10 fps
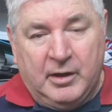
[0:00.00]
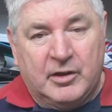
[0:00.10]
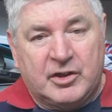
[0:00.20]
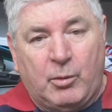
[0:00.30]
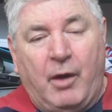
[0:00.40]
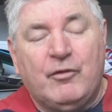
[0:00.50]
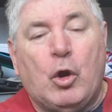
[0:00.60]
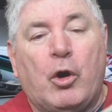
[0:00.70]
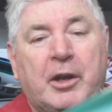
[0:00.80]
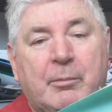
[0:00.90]
So I've
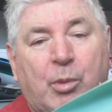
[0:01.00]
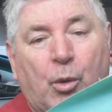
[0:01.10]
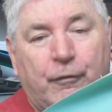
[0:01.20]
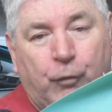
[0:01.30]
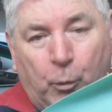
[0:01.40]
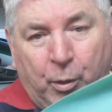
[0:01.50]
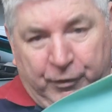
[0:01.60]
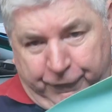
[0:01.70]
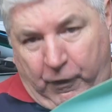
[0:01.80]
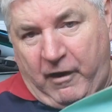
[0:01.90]
gone and bought
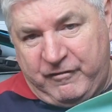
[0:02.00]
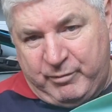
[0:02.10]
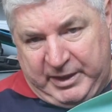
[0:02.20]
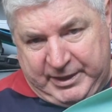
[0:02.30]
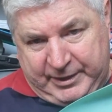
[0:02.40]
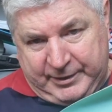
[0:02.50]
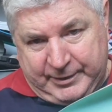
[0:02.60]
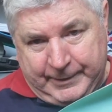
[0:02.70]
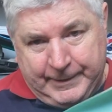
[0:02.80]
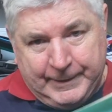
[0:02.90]
4.5 meters.